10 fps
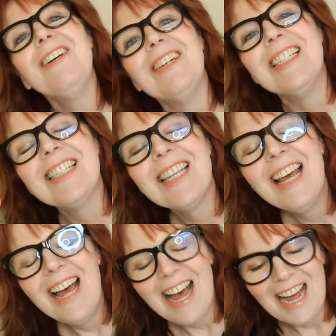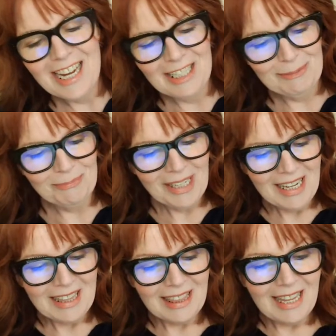Anyways,
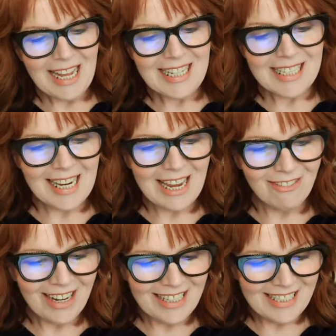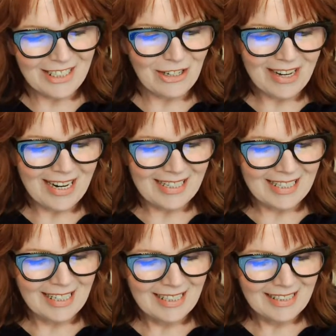let's get right into
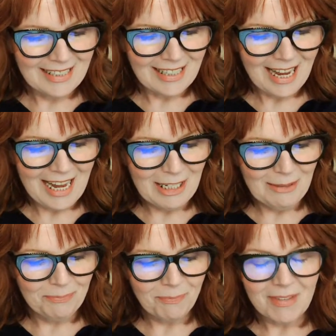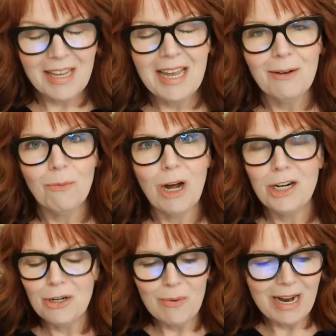it.
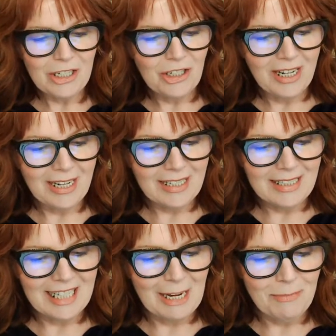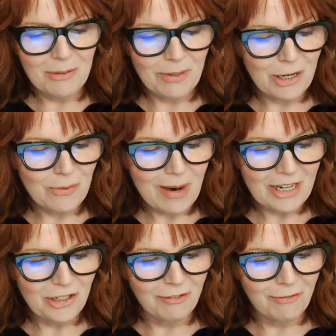While you're watching, tell me where you're
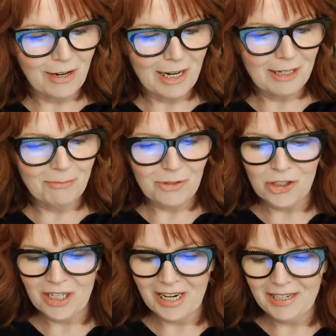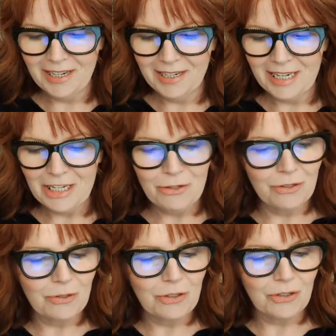watching from. Shannon,
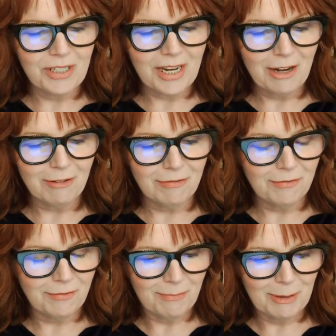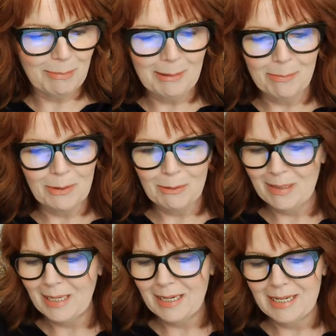introduce yourself to people,
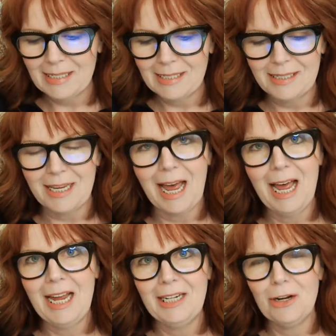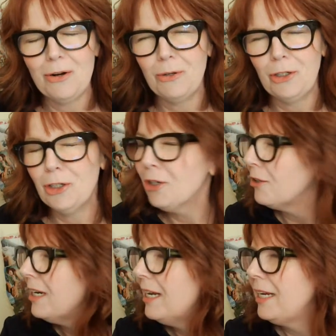because I know
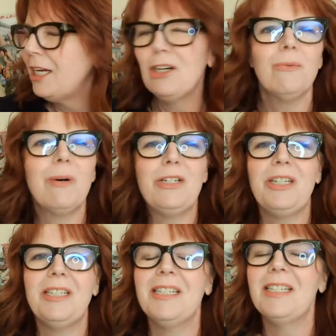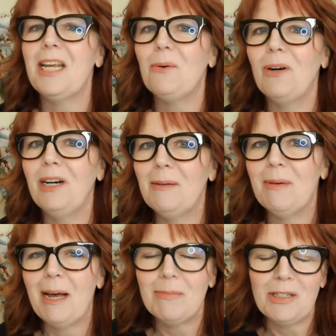you're here in Washington State where I
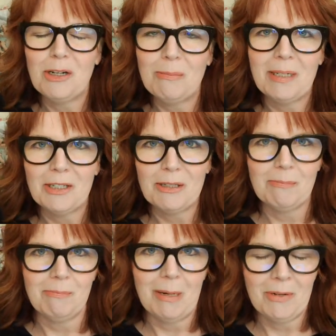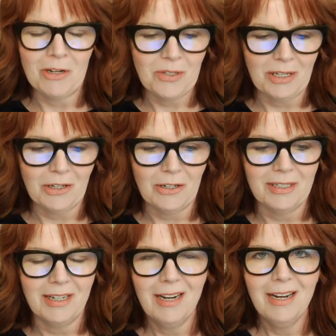am at, but nobody else maybe knows either.
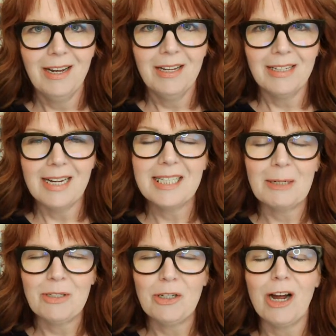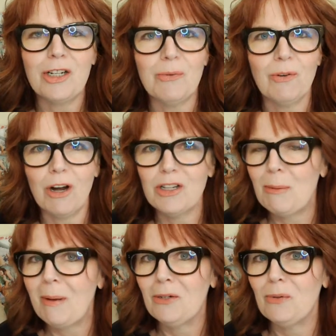And last time we talked, you were
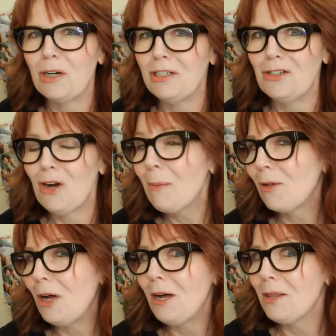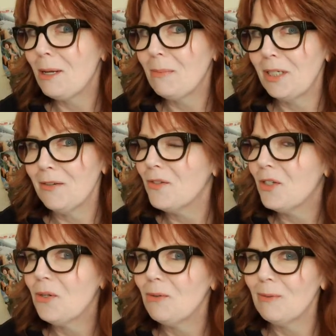also about to work on a drop cloth, I believe.
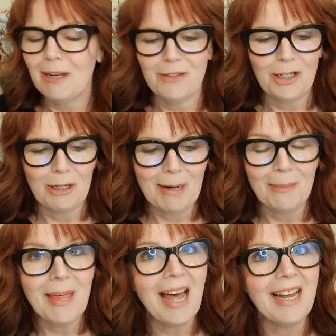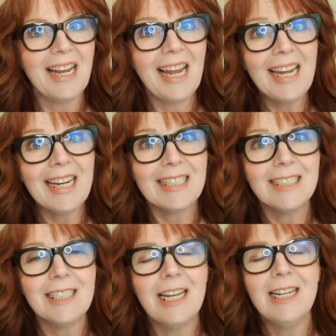So love to hear about that.
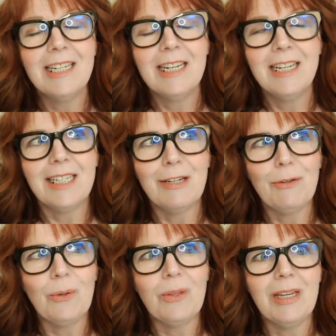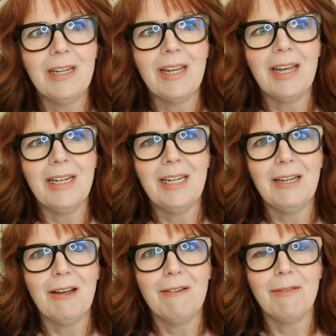And if you think
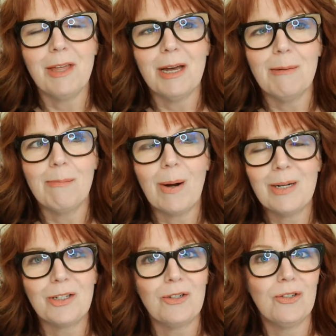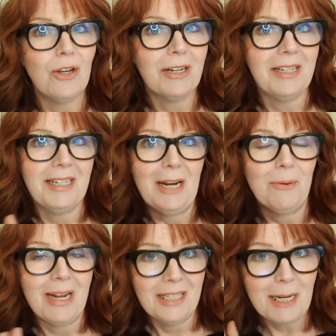any of the products you saw
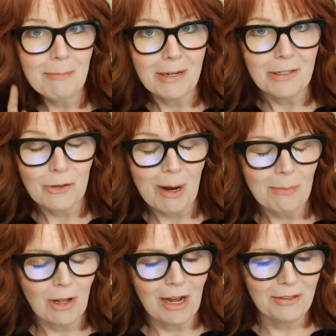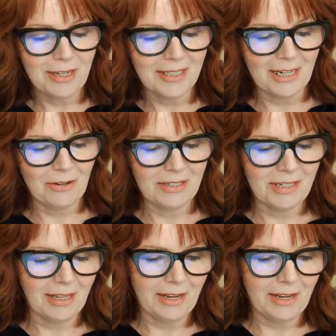today will end up on a drop cloth, because I know that's